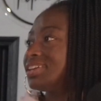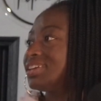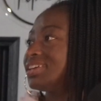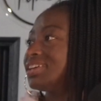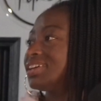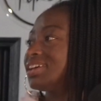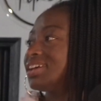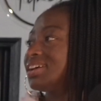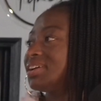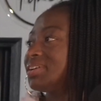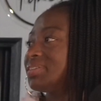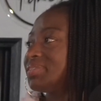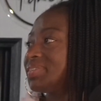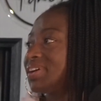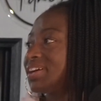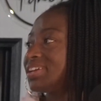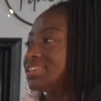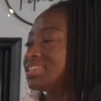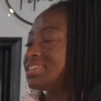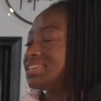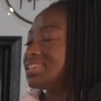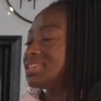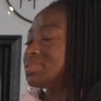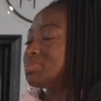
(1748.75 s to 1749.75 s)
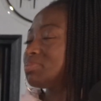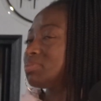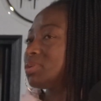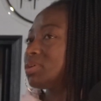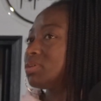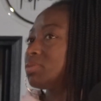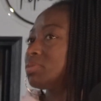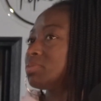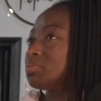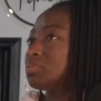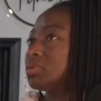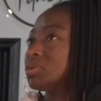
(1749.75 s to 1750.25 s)
Yeah, I teach
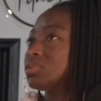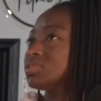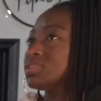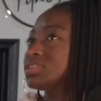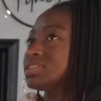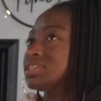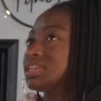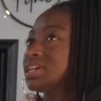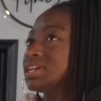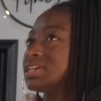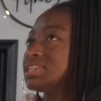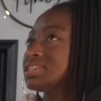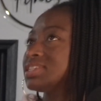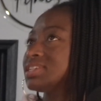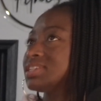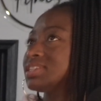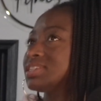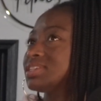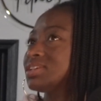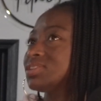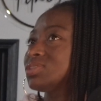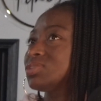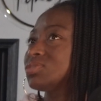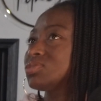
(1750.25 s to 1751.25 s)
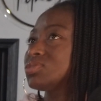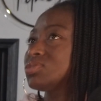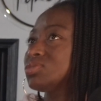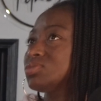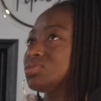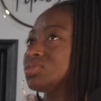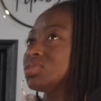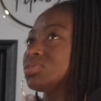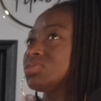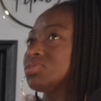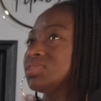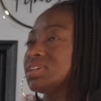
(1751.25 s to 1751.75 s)
most days. It's either
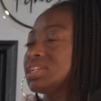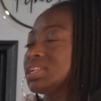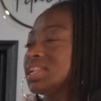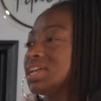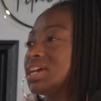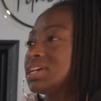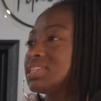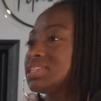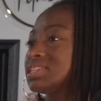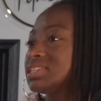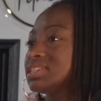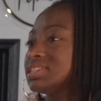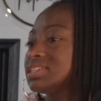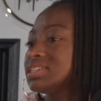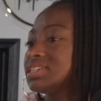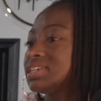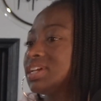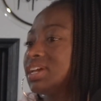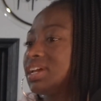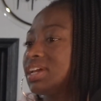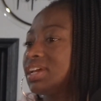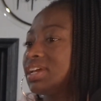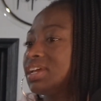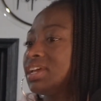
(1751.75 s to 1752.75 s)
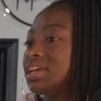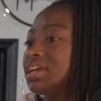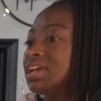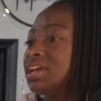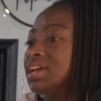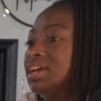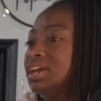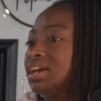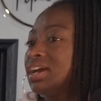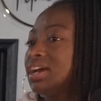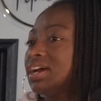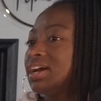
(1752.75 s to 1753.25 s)
2 or 3 classes a day,
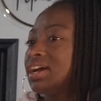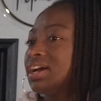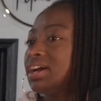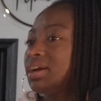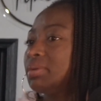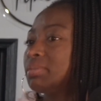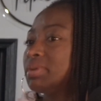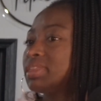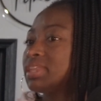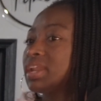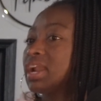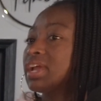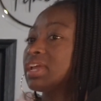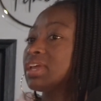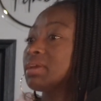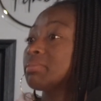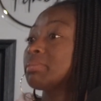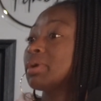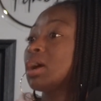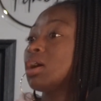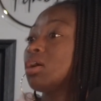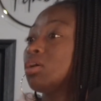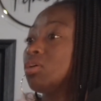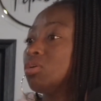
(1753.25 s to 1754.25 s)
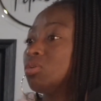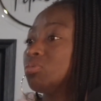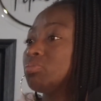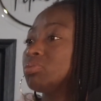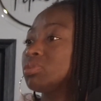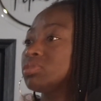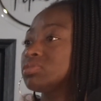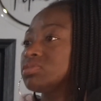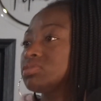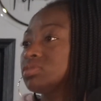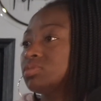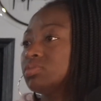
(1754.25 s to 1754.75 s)
and then I get my own
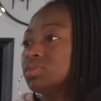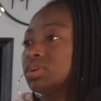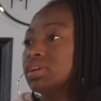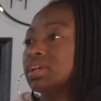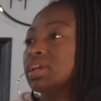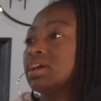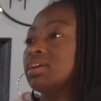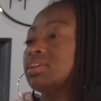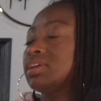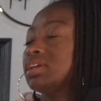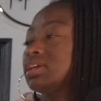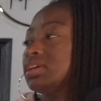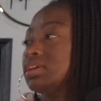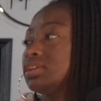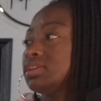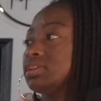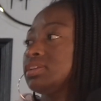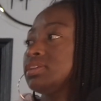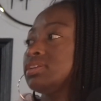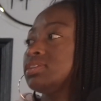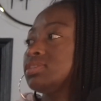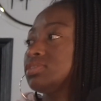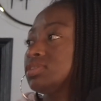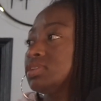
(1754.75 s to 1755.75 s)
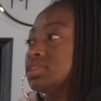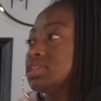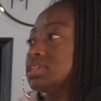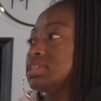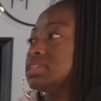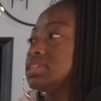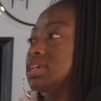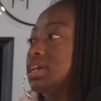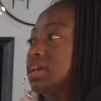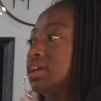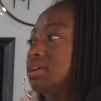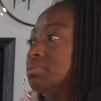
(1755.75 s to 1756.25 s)
personal workout in during the
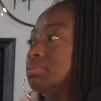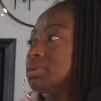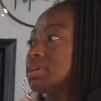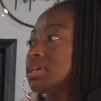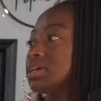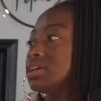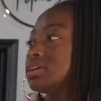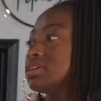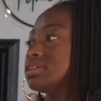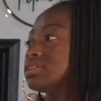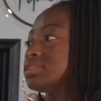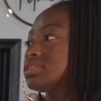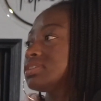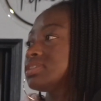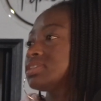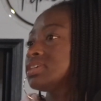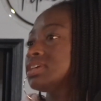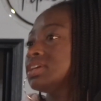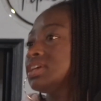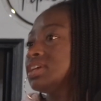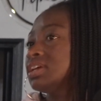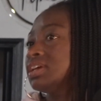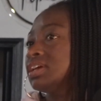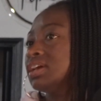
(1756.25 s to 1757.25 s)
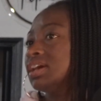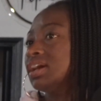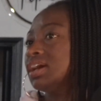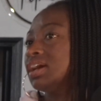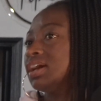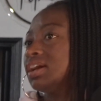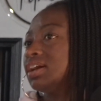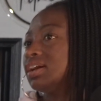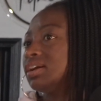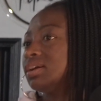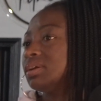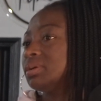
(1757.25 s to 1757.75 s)
day because
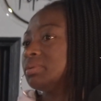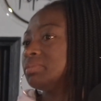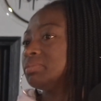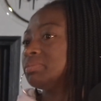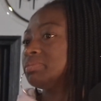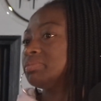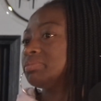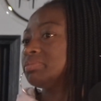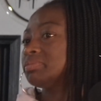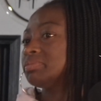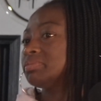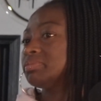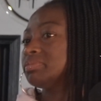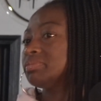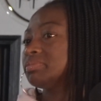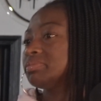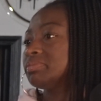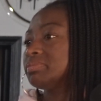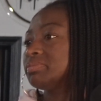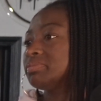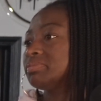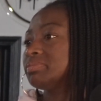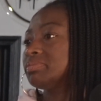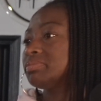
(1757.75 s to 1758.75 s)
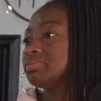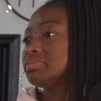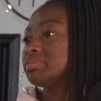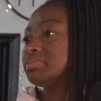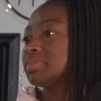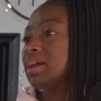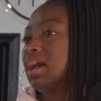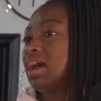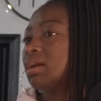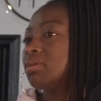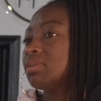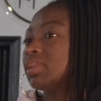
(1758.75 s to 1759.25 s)
I
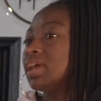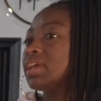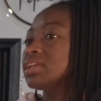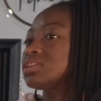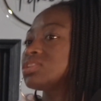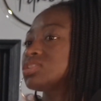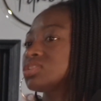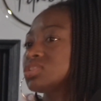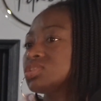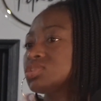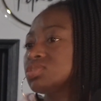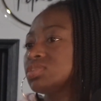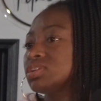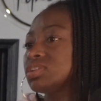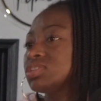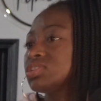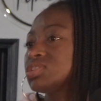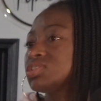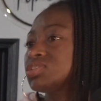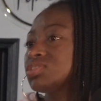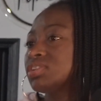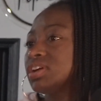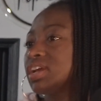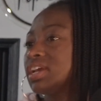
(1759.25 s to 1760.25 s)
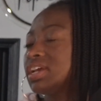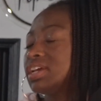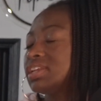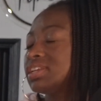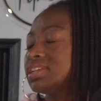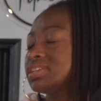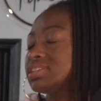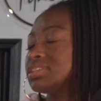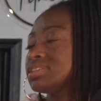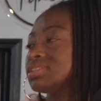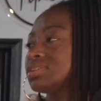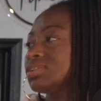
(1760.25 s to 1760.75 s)
like to strength train,
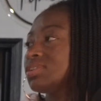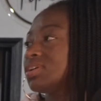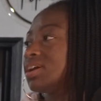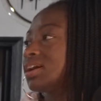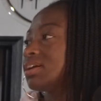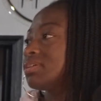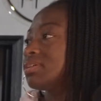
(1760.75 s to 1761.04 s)
and so